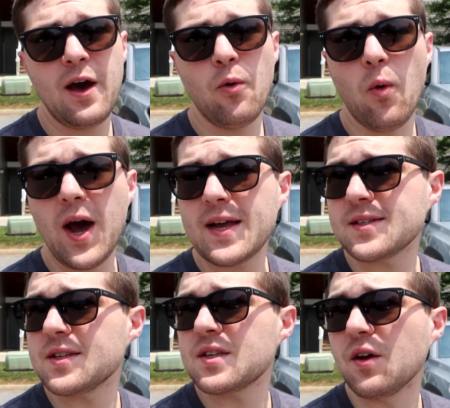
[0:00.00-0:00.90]
why
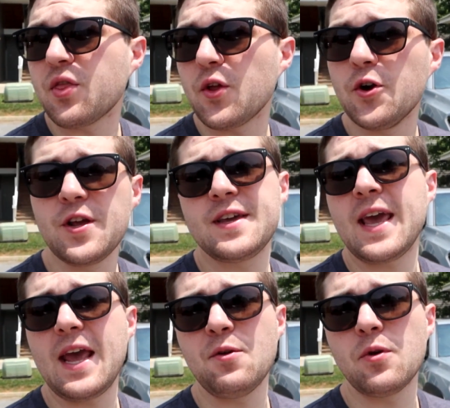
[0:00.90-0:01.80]
is this a
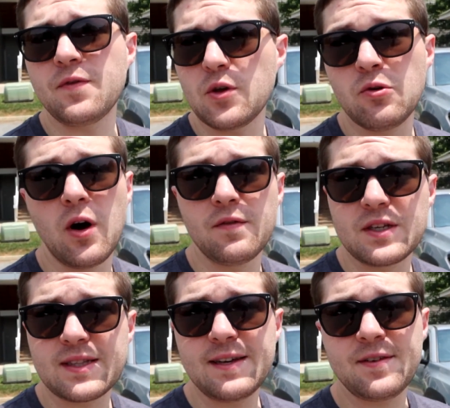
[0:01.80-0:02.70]
30K review of
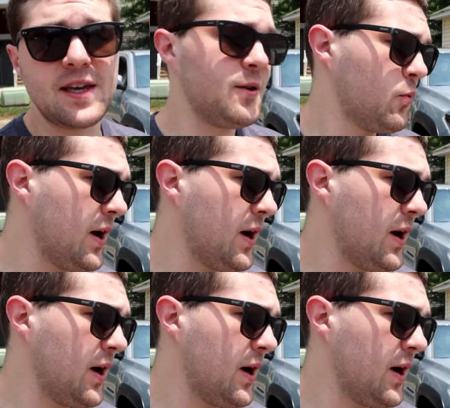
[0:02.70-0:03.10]
this lift kit?